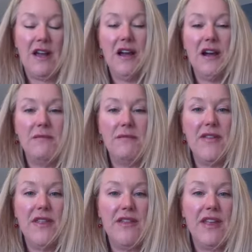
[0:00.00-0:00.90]

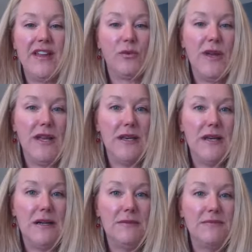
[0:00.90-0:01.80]
And then that's when
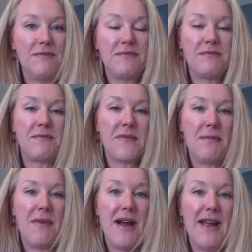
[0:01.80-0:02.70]

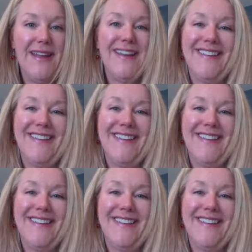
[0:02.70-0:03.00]
my